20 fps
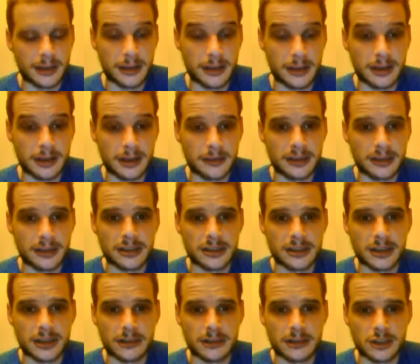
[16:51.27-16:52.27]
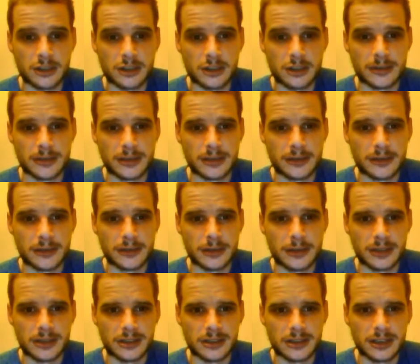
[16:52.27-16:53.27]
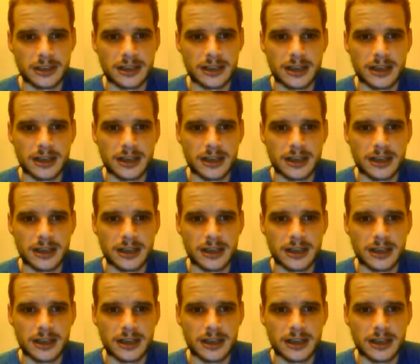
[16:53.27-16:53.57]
I think I mentioned that in my job interview, actually.